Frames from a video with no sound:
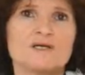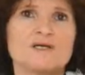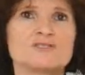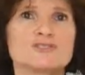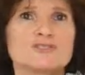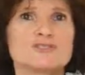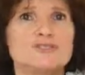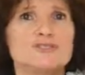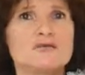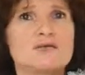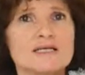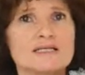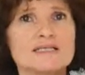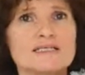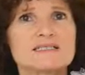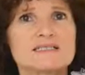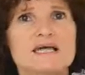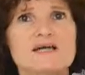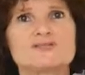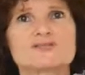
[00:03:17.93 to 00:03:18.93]
So do get in
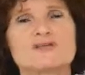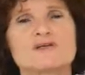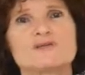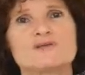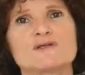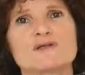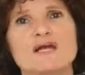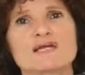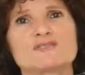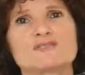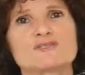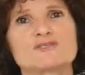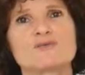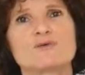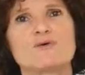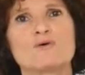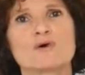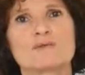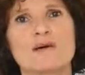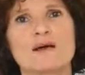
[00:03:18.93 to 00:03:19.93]
touch if you'd like to
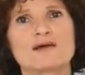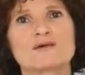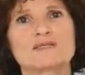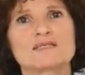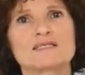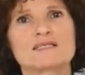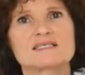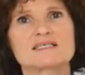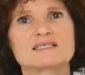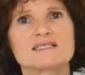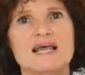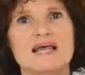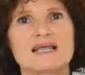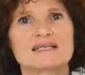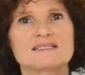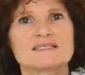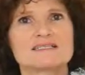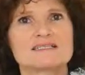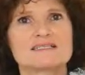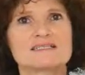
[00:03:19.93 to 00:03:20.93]
talk about this
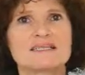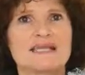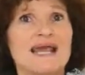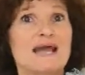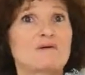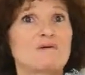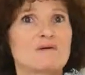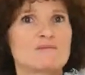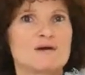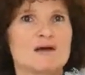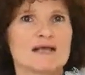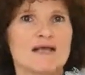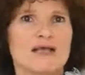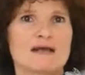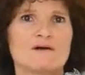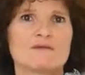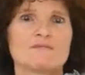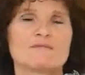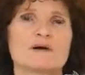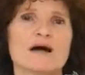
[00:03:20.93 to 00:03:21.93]
and see how I might
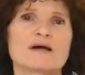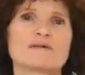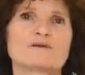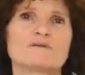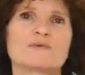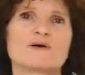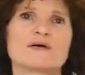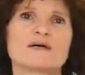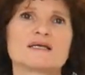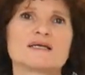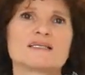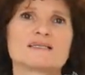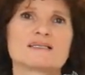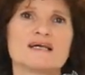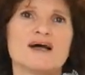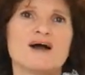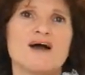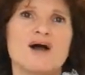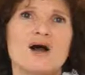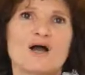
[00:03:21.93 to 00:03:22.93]
help, but otherwise
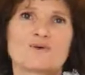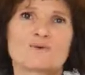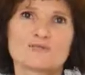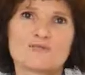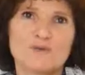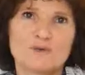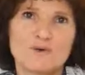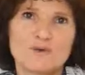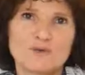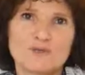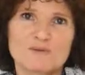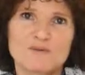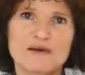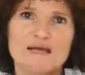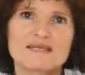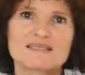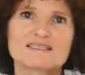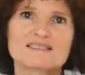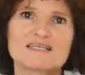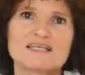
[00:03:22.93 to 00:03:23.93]
I wish you all the
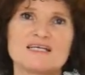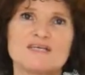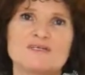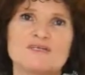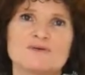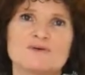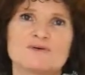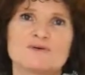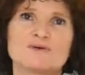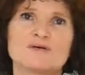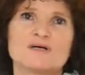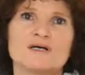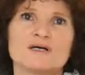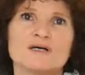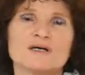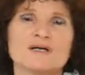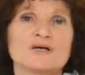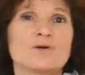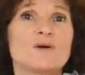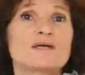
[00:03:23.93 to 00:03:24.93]
best in your
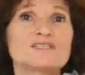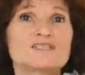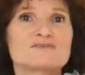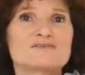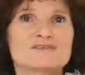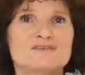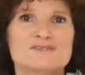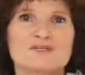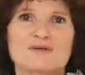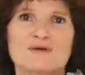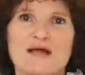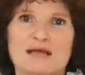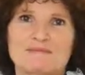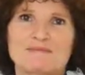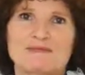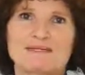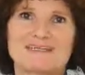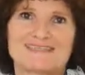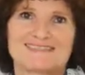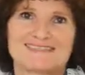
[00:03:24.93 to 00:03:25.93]
quest for true
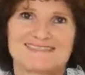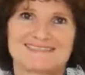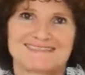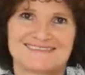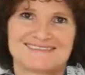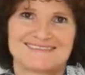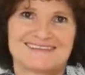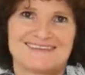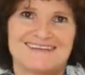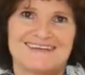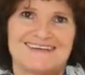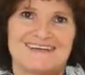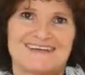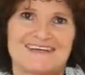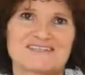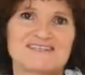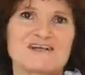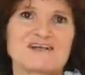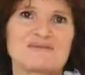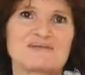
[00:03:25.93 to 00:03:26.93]
happiness.
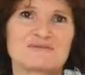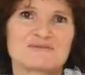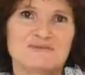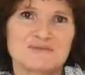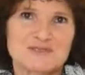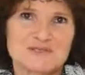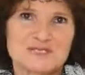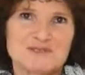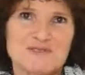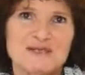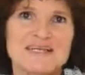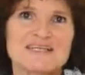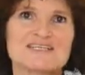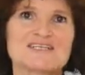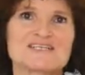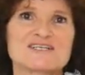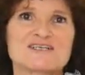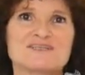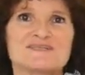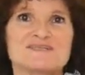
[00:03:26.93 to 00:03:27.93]
So look forward to speaking
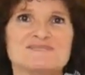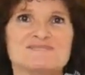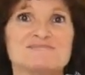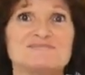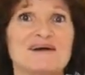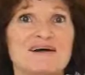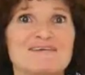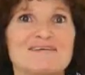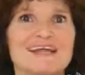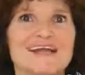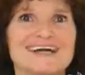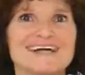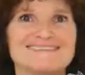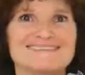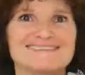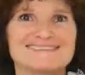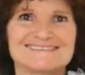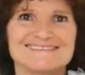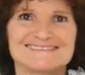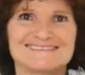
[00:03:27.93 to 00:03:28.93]
soon. Bye for now.